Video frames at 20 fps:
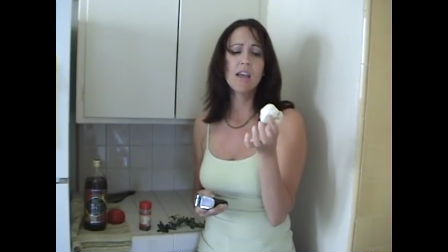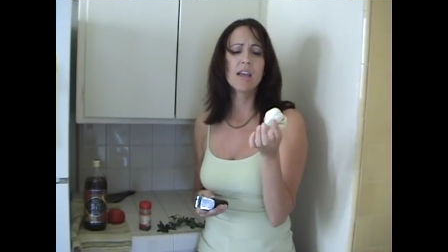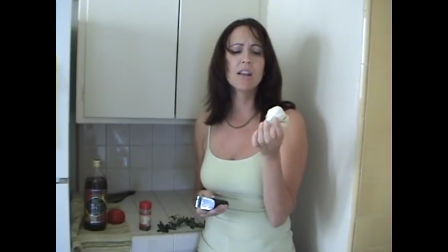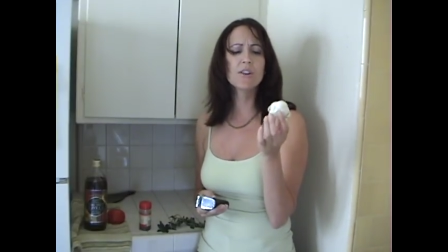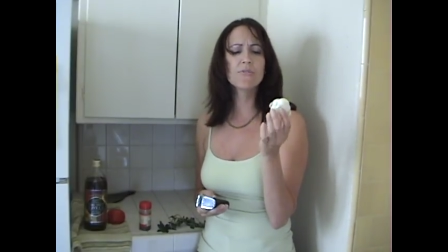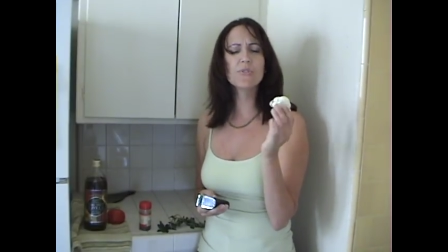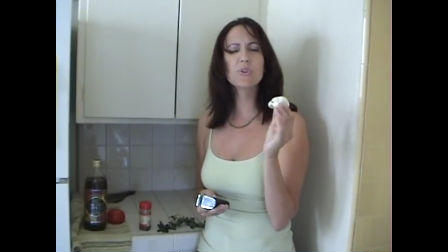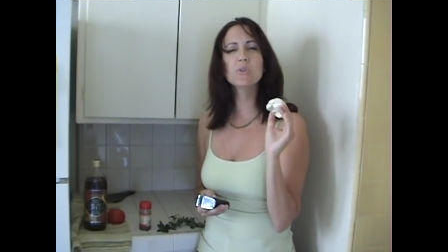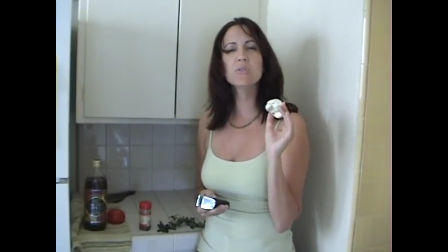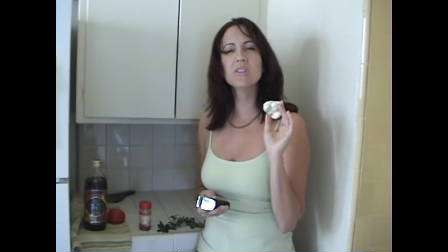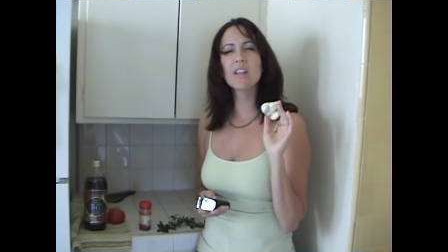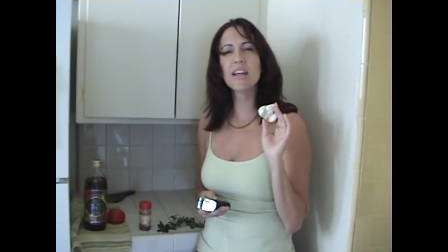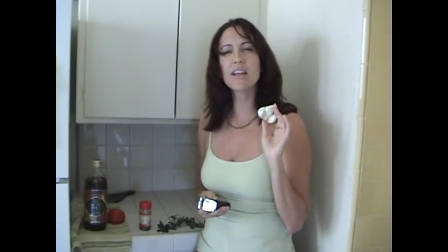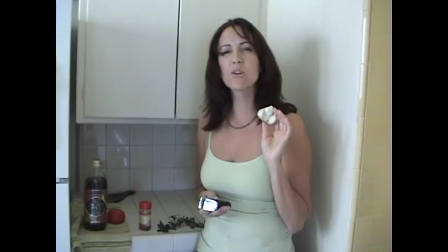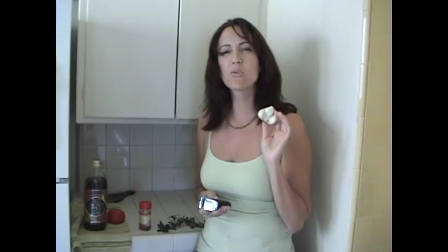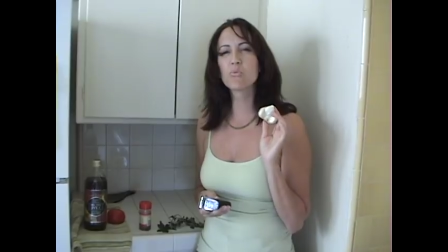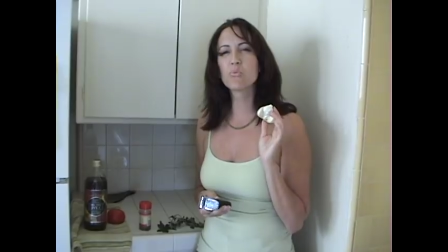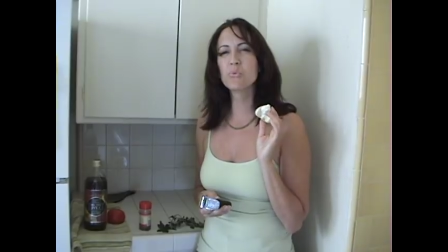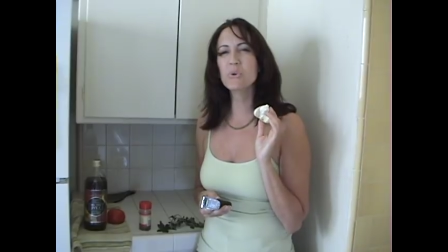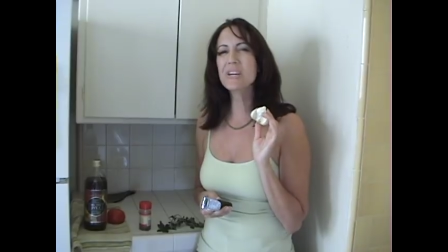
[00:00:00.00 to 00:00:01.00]
And if you
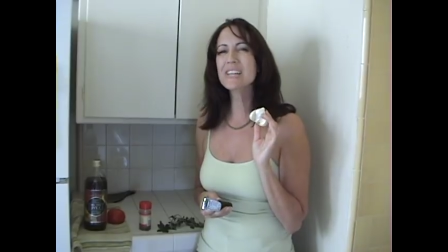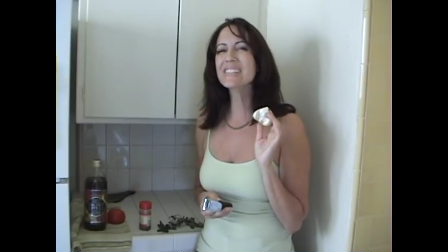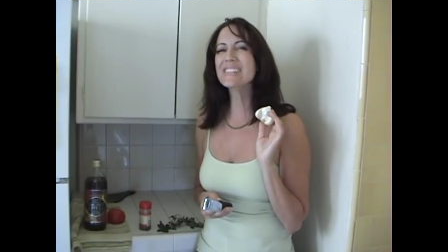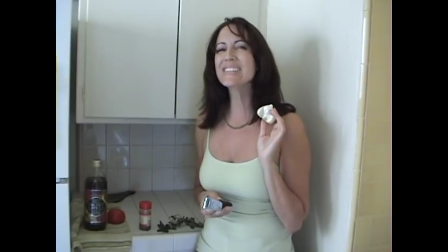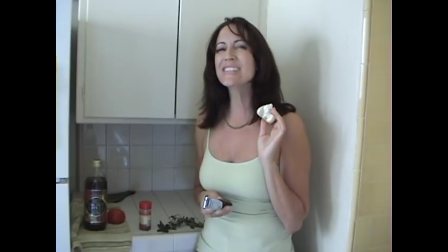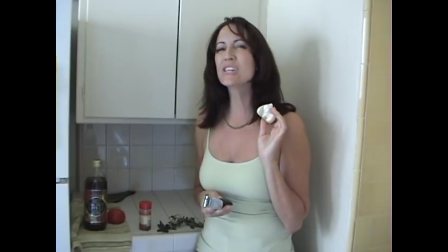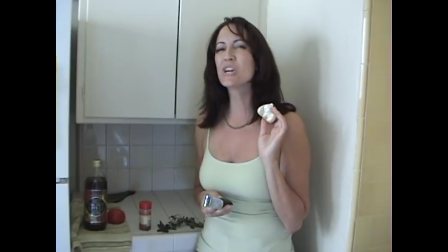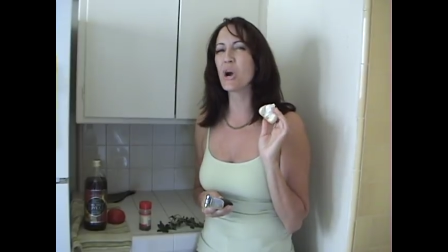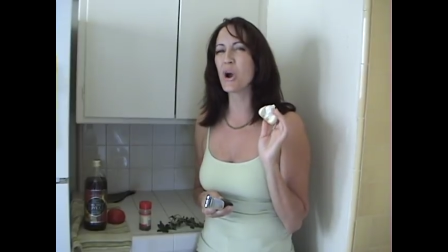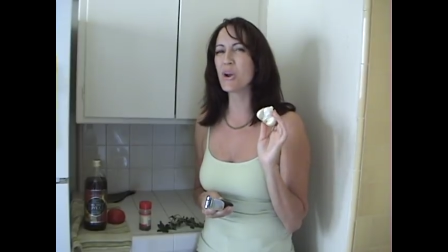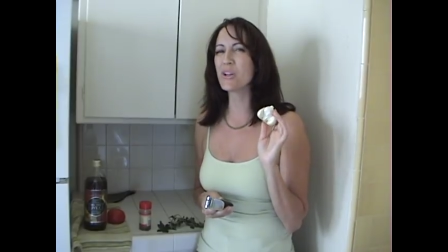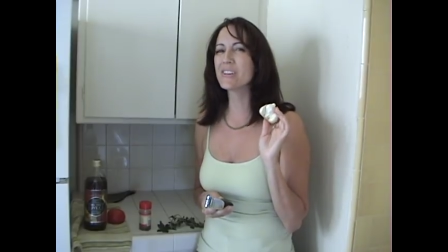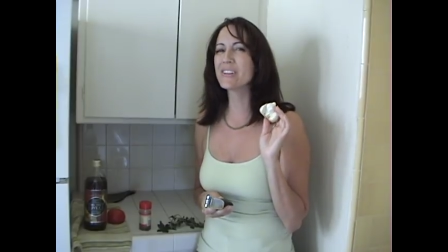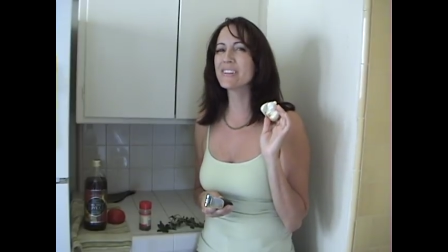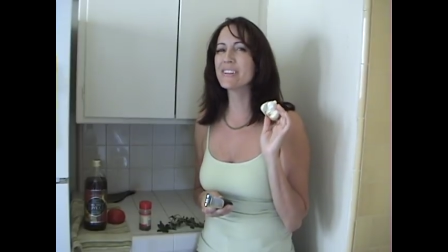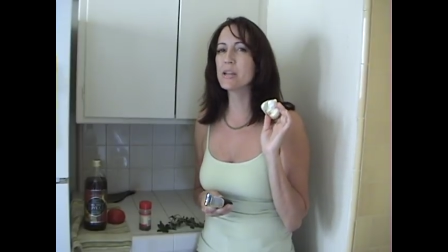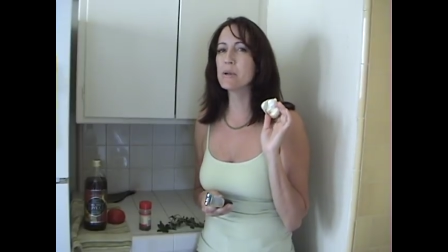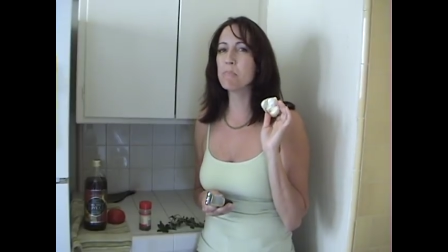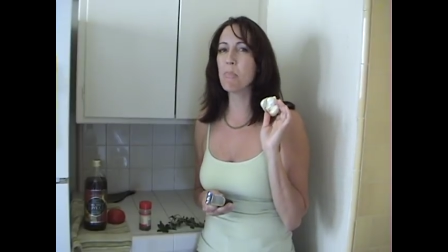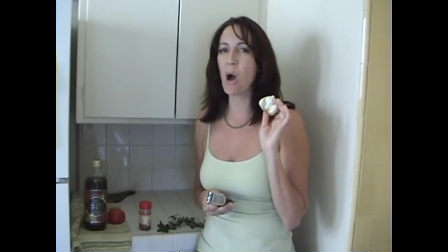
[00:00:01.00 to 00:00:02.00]
like really
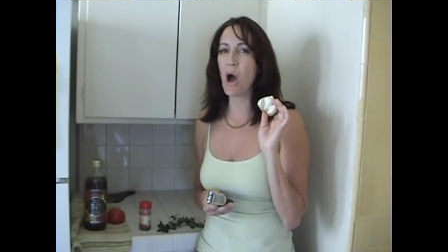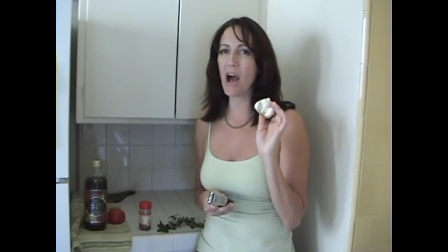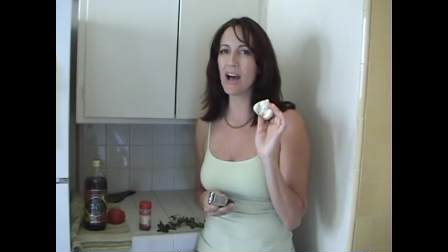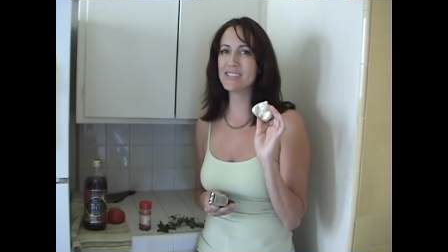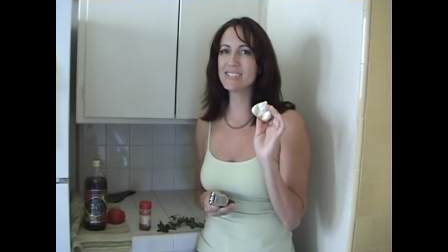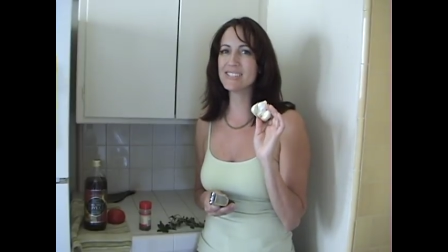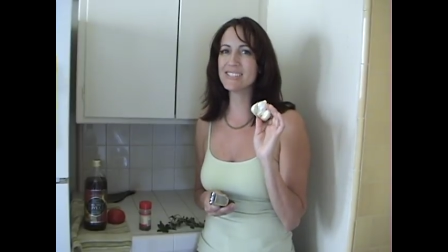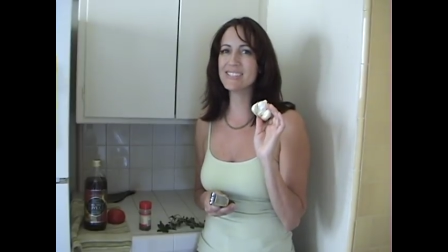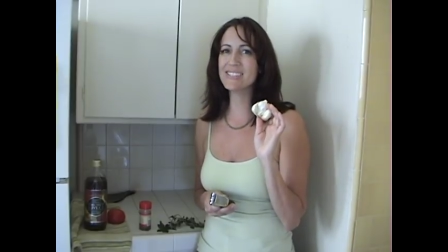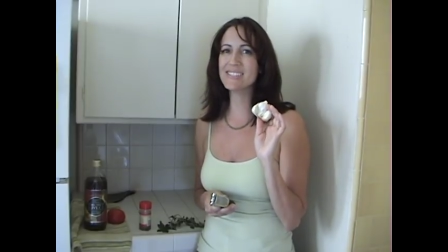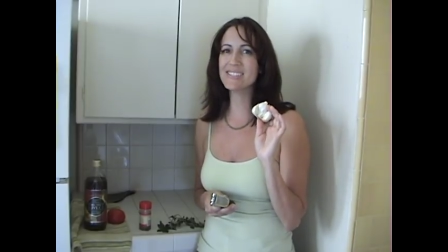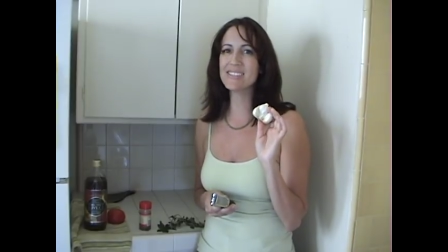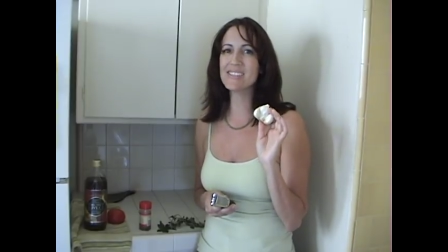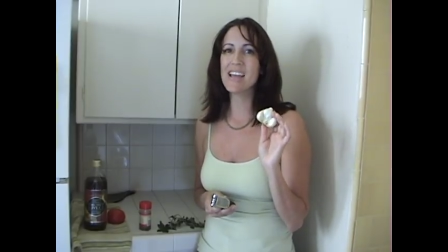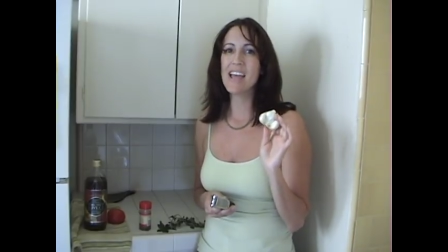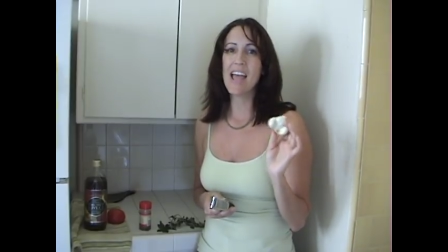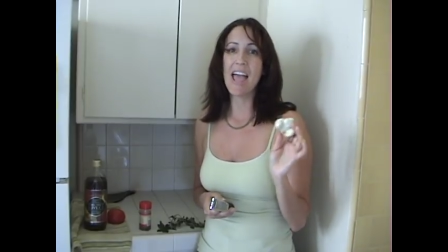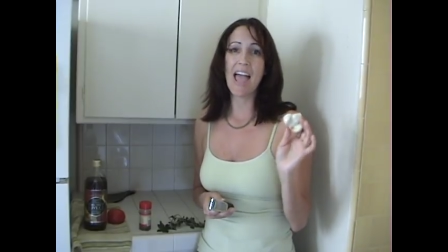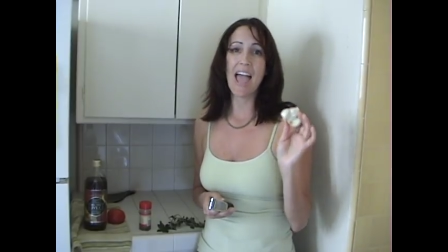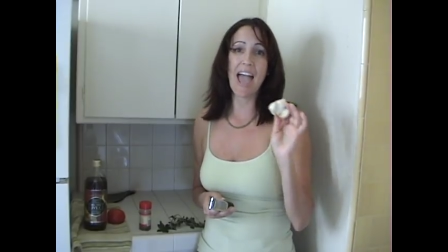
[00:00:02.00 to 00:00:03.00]
garlicky pastas,